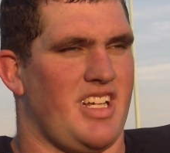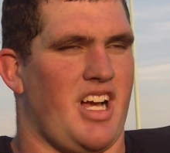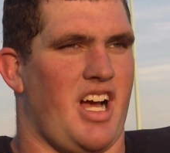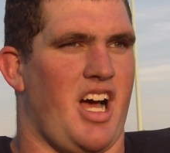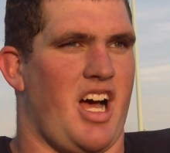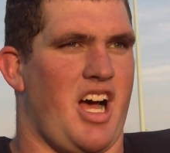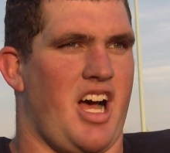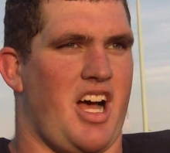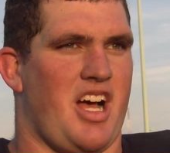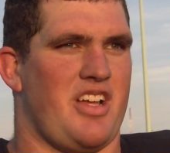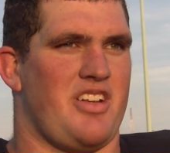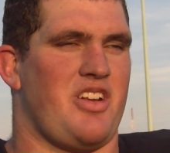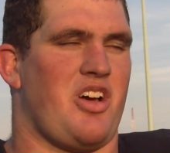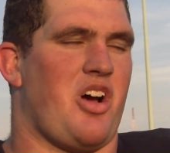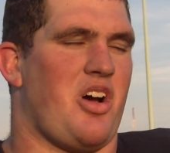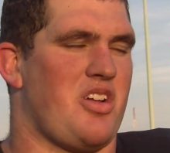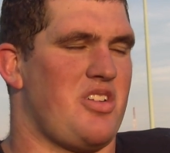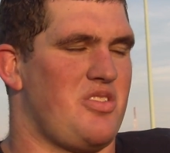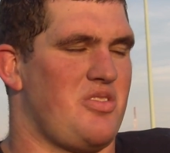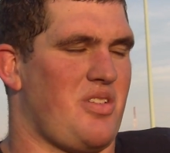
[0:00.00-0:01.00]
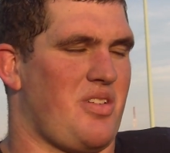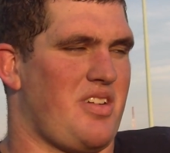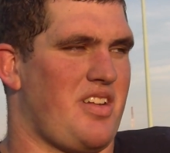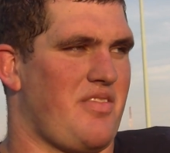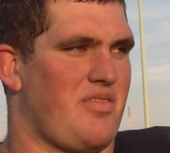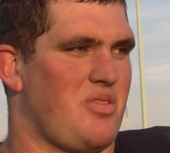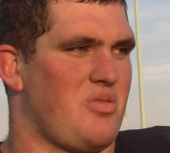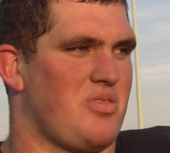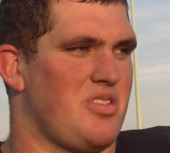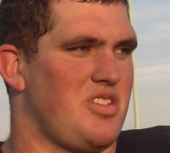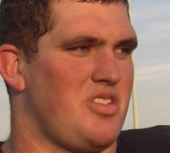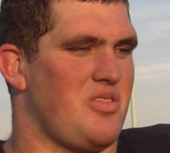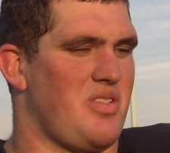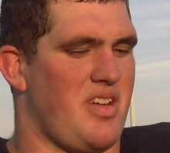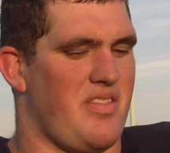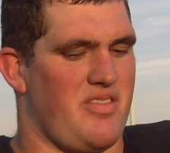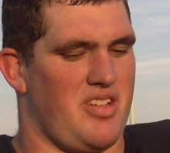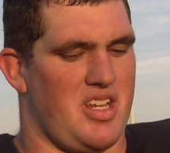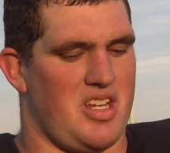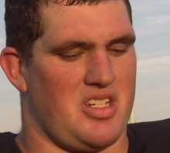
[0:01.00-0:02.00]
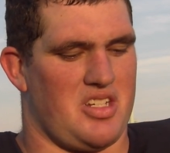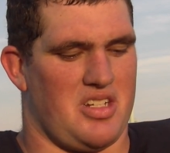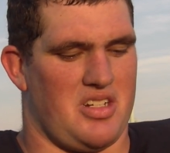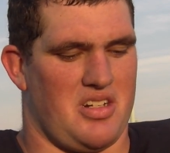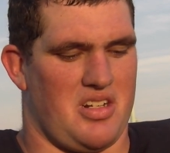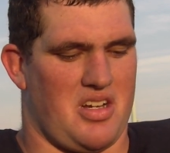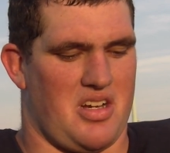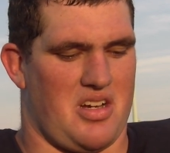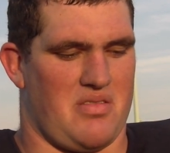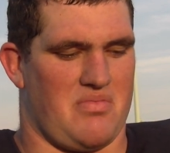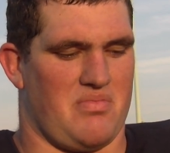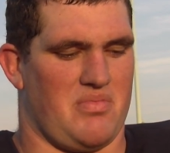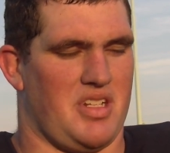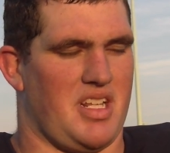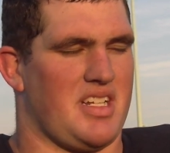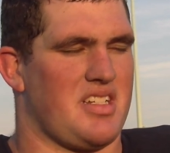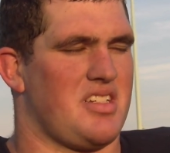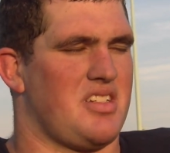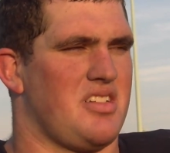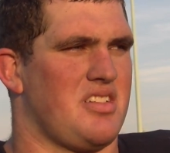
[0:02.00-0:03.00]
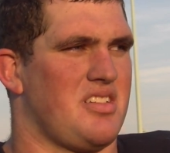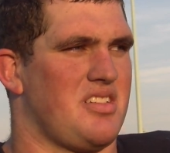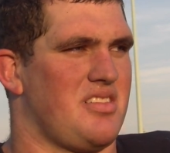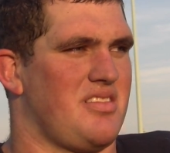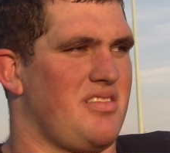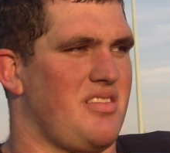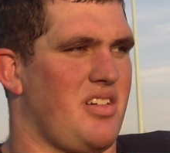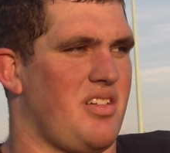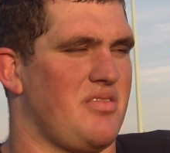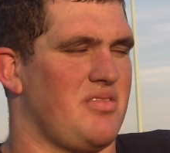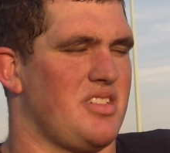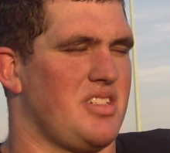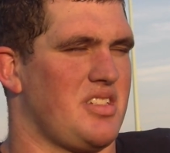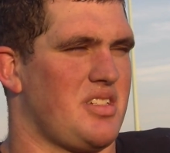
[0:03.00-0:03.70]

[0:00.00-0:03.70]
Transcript: No, I definitely want to do aviation, but that's just obviously